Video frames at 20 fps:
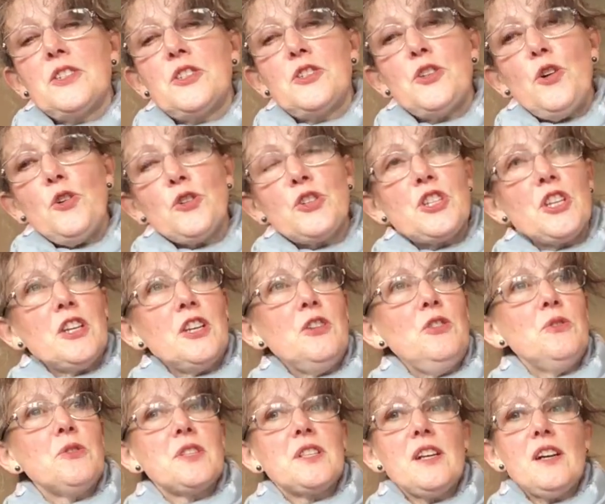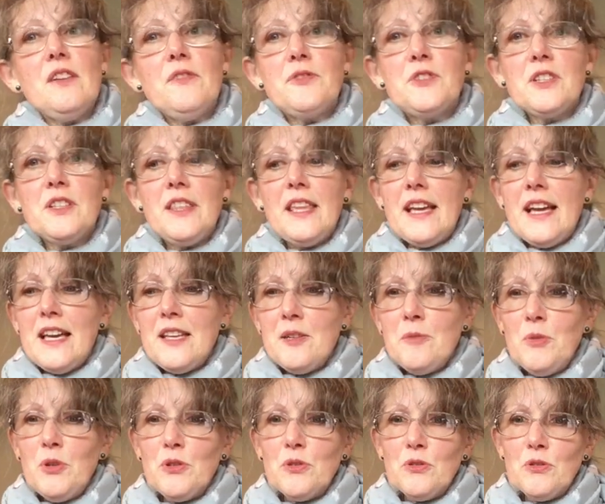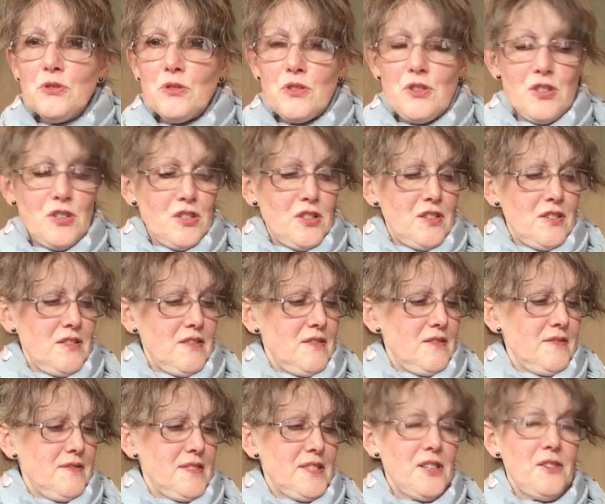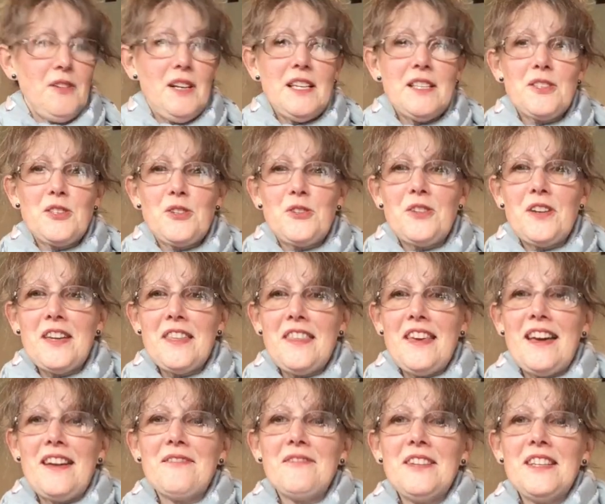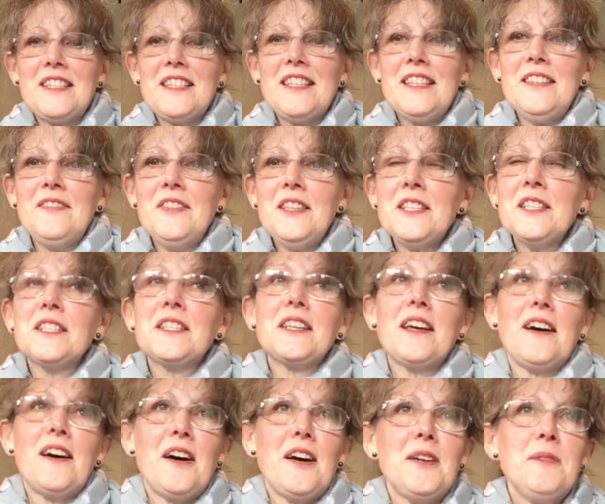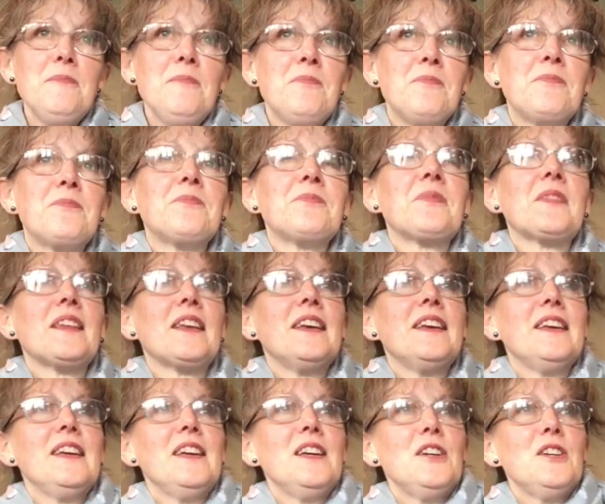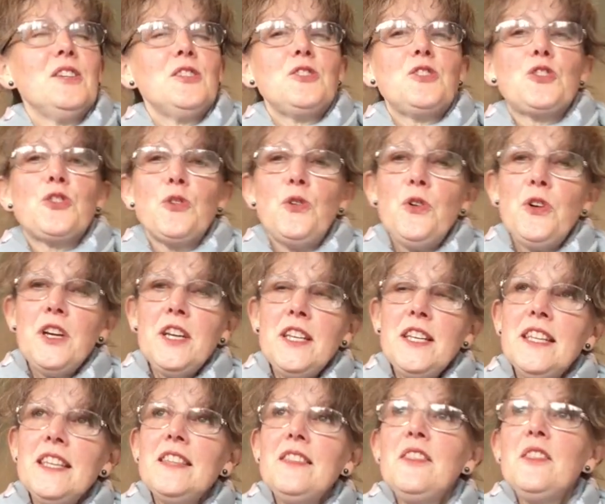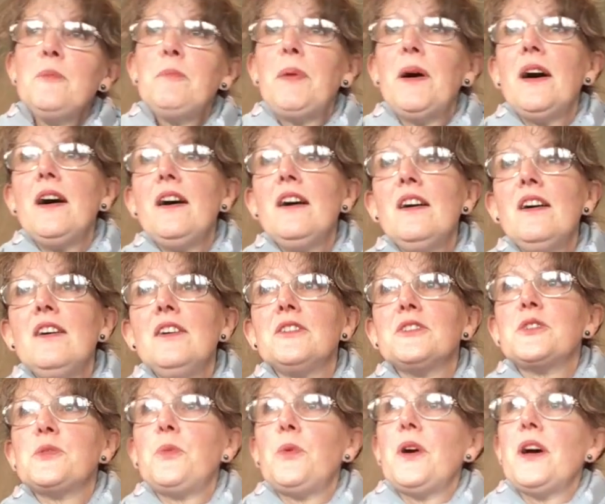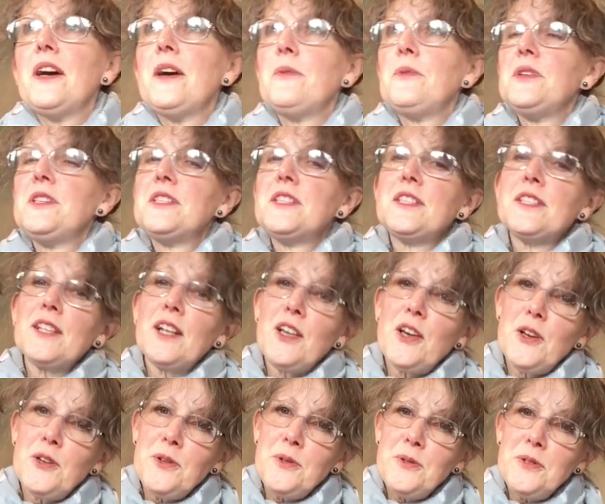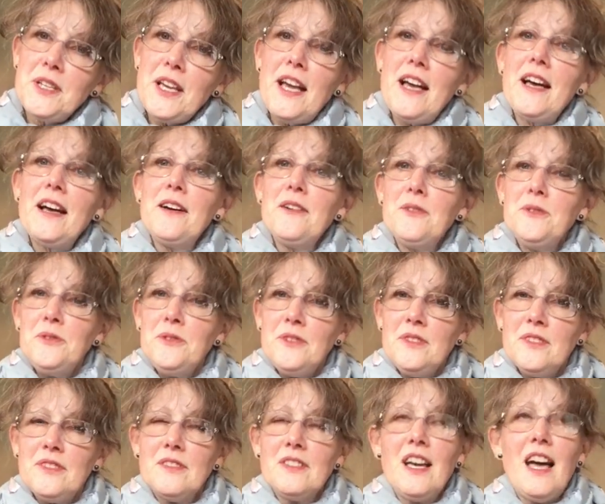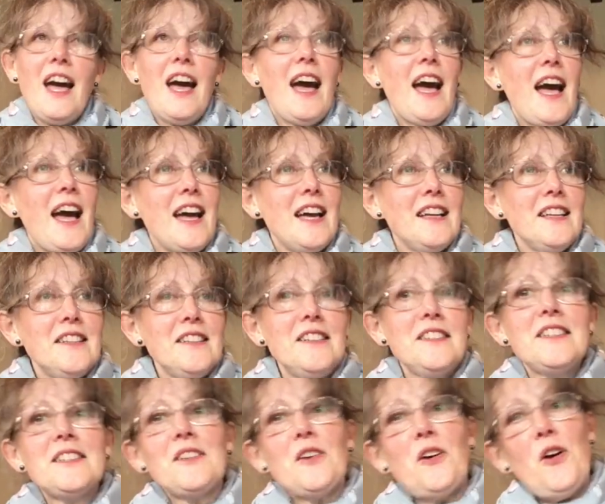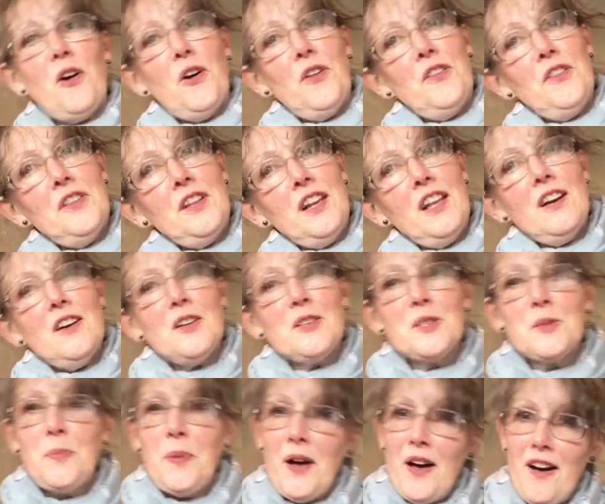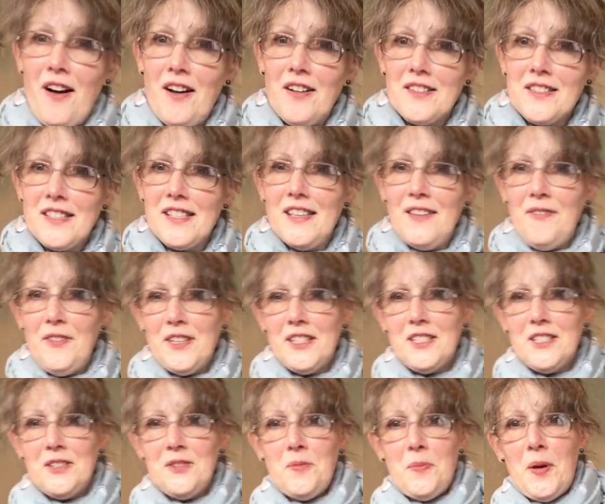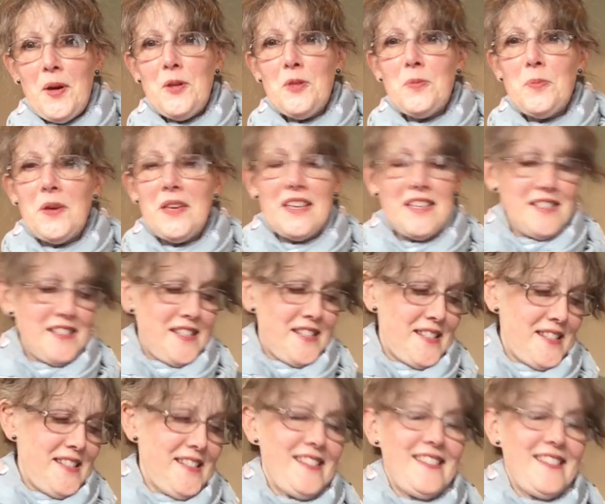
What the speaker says: doctor who looks after the animals. So let's try that. Ready? And this time, join in the part where we slow down and on the last part. See if you can do both bits.